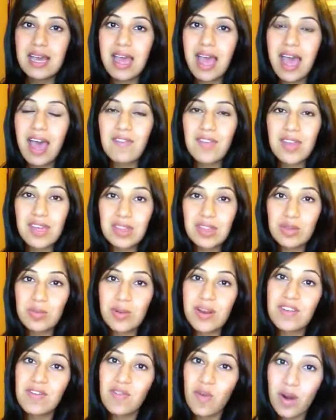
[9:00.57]
having
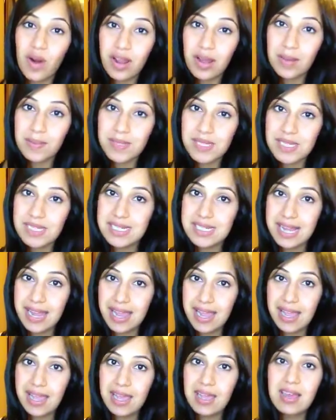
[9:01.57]
3 to 4 cups a
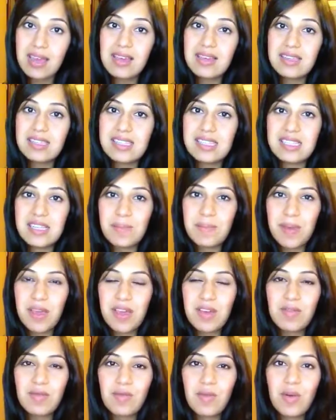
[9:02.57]
day,
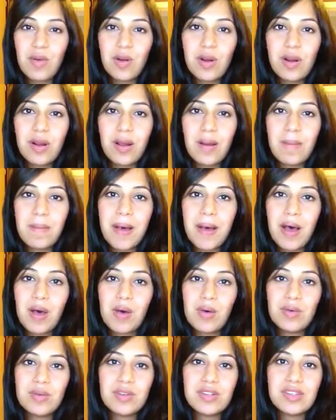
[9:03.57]
steeping for
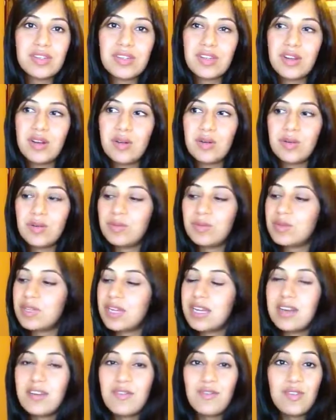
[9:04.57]
about, you know,
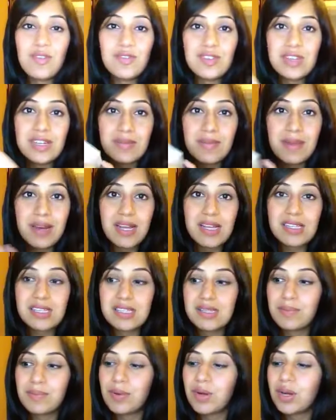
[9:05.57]
10 to 15
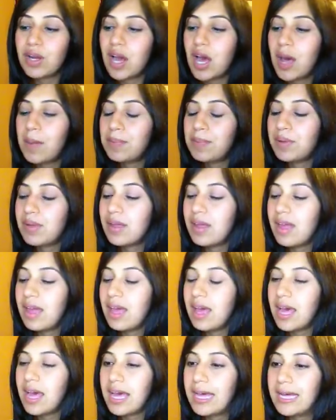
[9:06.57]
minutes per cup.
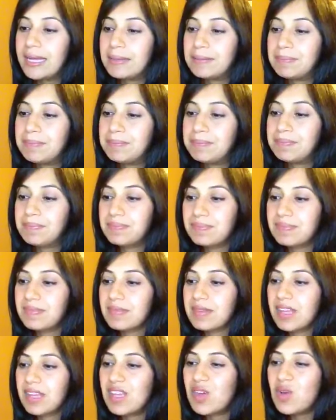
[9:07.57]

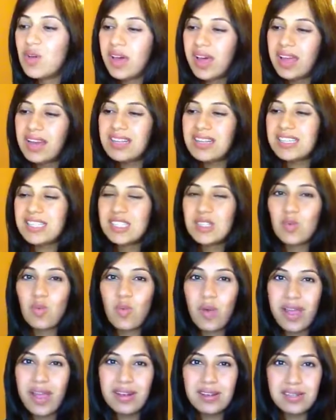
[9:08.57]
You kind of
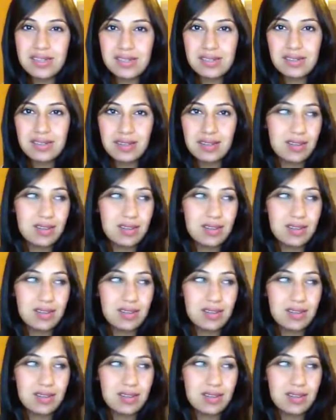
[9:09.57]
sweat